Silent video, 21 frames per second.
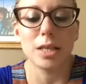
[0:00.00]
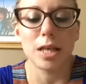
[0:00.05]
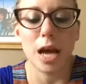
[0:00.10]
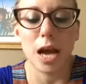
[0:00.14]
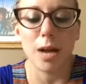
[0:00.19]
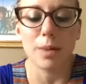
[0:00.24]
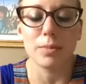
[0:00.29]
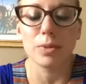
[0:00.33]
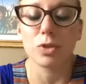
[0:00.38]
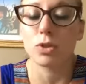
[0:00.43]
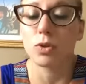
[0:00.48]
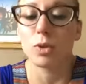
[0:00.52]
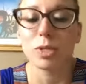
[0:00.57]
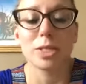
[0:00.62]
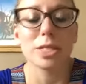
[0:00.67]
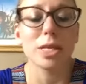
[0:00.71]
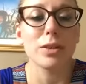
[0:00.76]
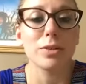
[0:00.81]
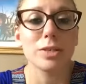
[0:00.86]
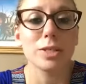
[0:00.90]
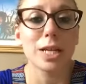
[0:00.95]

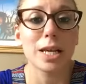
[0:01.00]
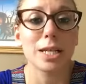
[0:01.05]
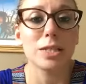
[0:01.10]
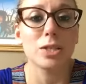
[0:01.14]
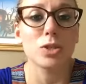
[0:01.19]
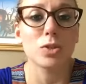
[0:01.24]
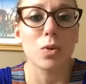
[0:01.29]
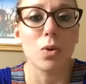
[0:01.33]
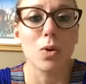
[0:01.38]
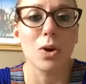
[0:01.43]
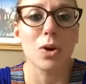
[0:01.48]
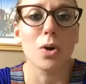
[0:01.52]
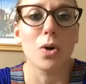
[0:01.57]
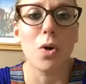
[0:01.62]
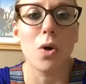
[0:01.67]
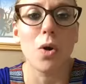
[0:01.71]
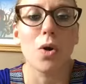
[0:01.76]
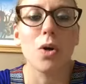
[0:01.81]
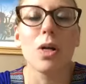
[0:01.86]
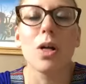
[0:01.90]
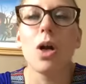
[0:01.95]
to score a
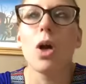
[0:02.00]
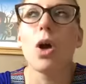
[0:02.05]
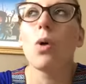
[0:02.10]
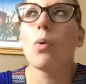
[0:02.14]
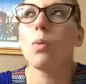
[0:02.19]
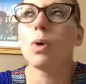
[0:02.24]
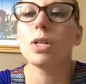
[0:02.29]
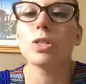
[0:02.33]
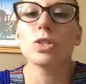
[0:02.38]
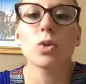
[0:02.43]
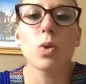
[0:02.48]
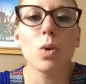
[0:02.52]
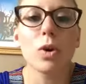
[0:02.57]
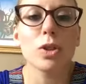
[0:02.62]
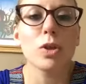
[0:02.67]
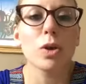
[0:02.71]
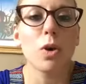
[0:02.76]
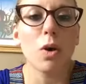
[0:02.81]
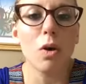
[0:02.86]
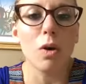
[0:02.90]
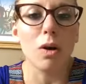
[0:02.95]
goal will score
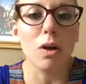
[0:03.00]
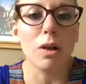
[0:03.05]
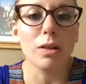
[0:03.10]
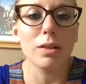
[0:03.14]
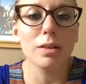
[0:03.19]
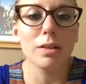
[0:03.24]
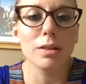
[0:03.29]
the goal.